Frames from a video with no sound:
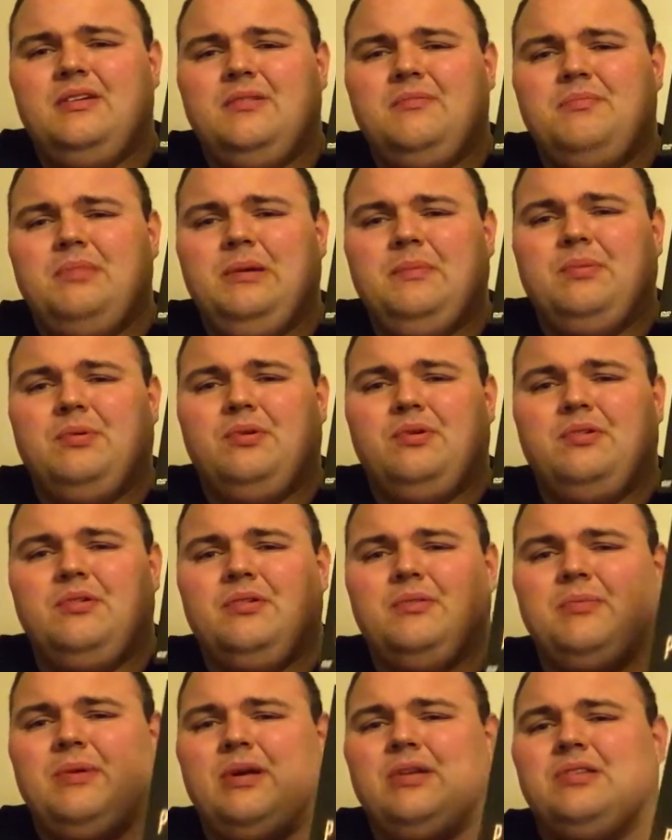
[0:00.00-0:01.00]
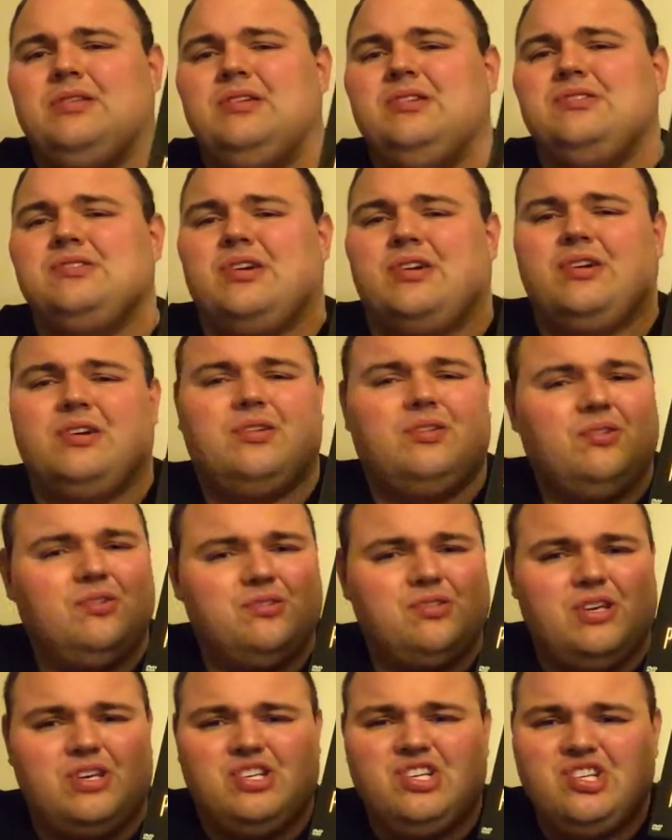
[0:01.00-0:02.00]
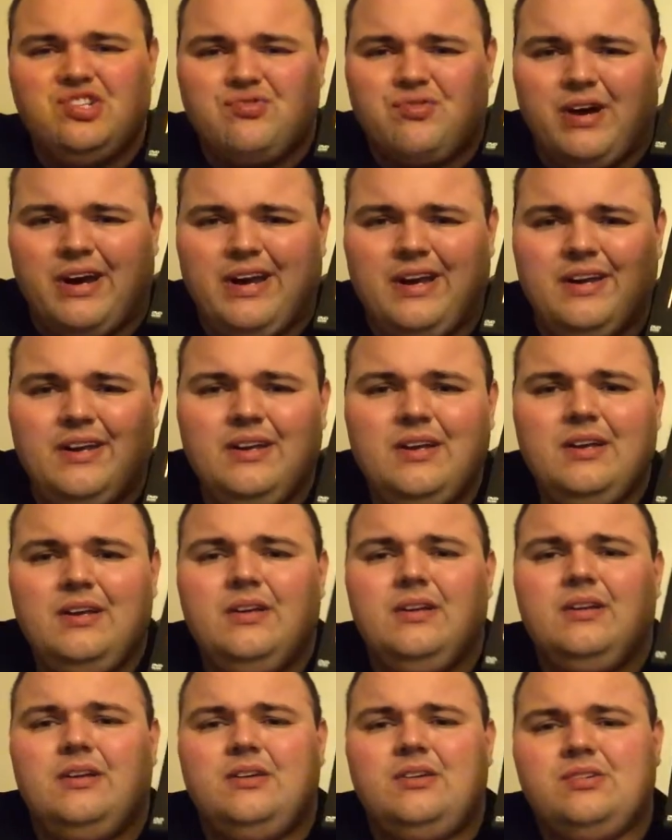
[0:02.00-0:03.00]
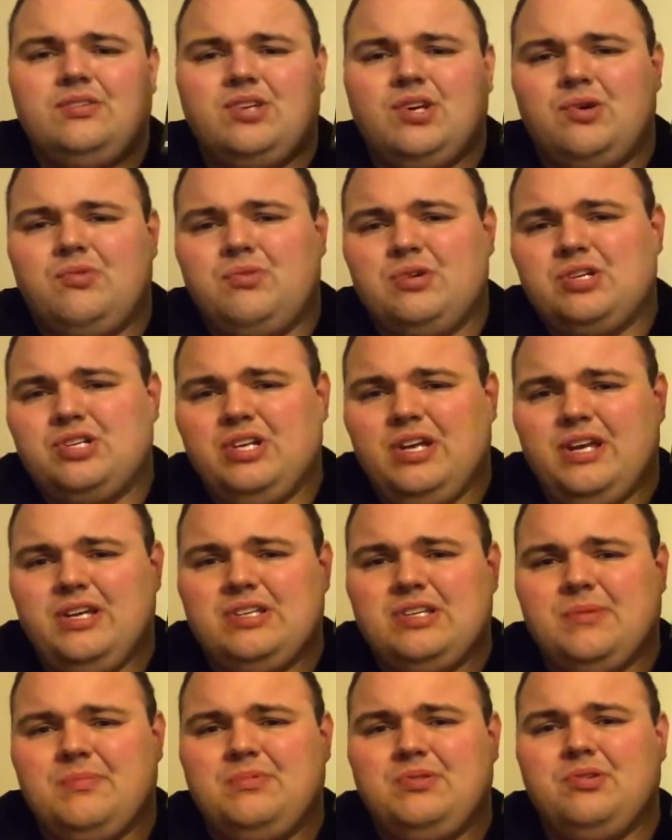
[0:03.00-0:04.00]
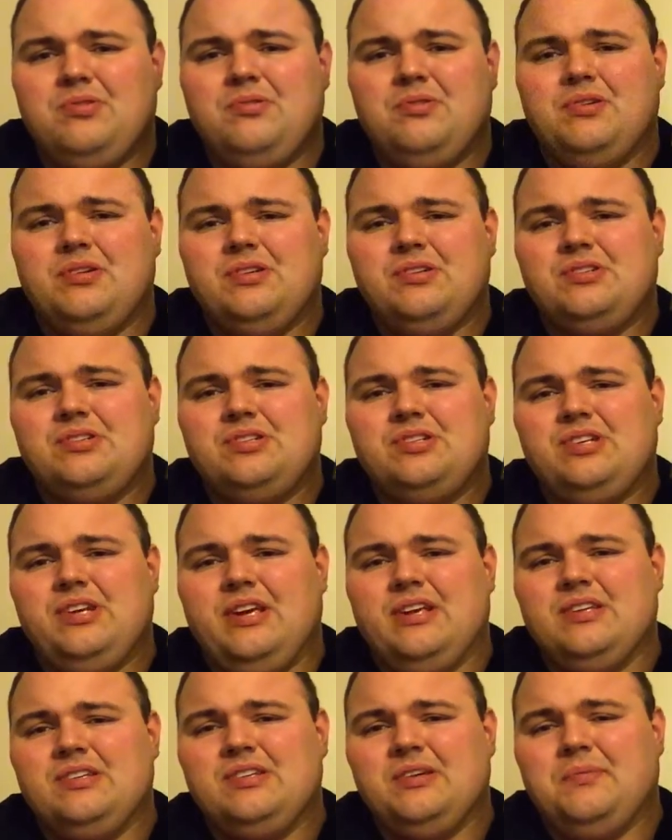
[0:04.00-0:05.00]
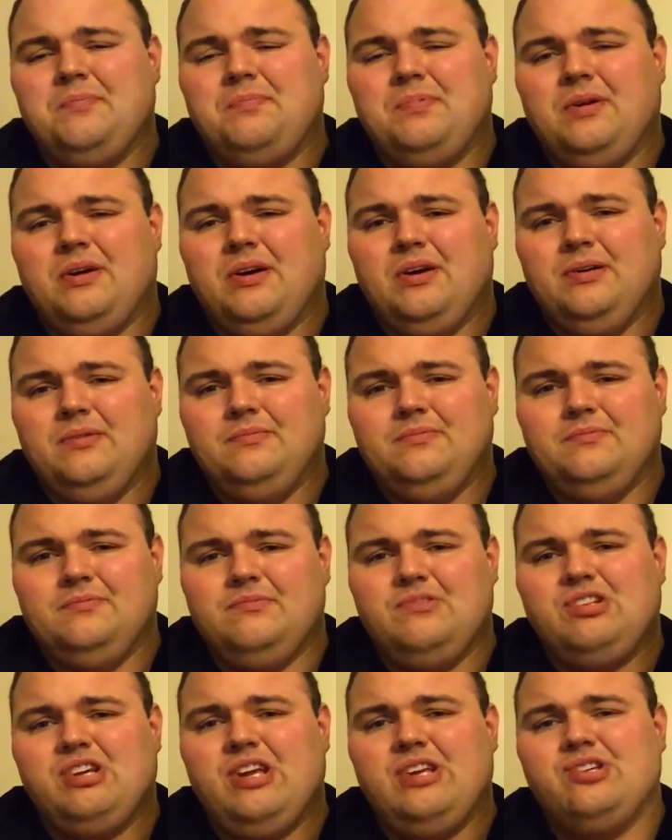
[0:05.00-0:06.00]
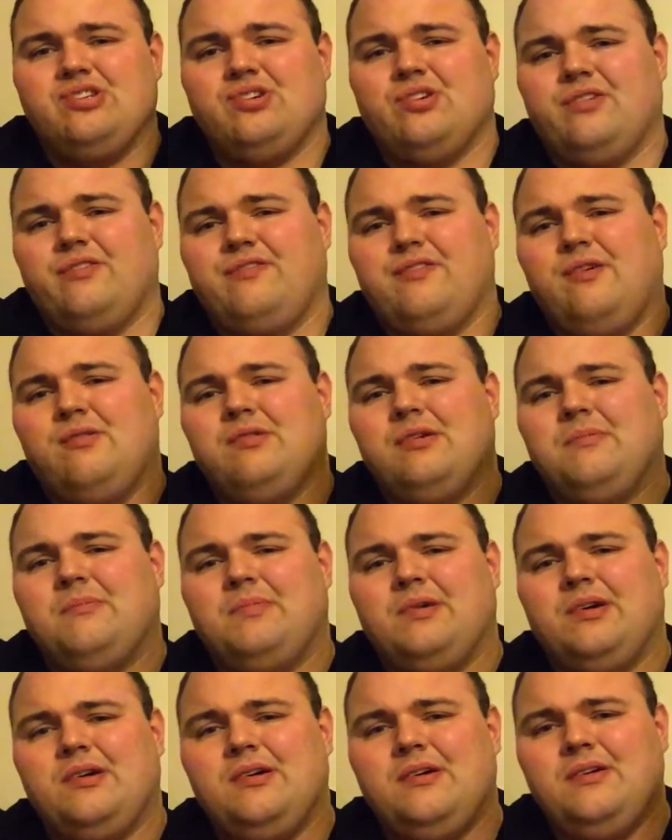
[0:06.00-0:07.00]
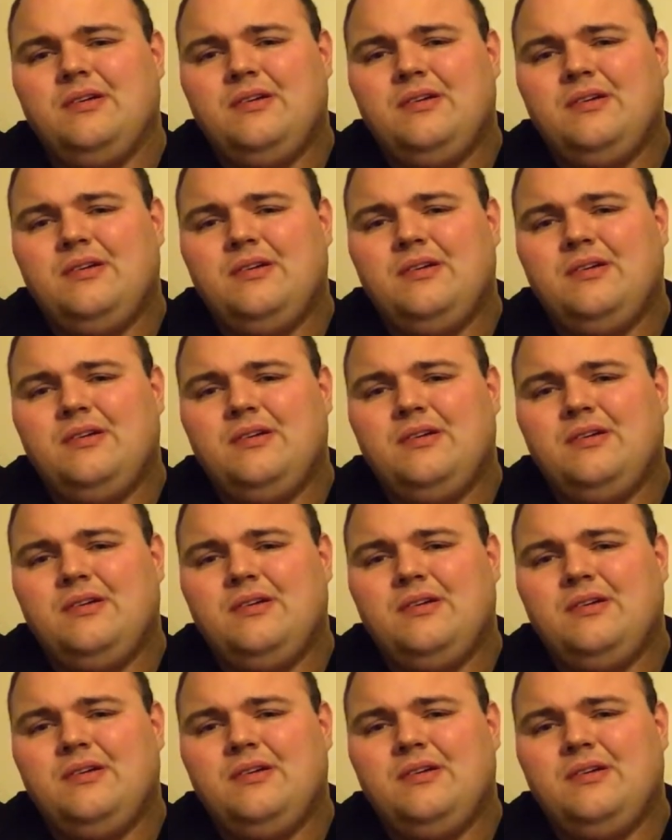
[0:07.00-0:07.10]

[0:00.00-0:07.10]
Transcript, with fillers: people about these articles that she's writing. So what she ends up doing is she ends up uh, changing her phone number.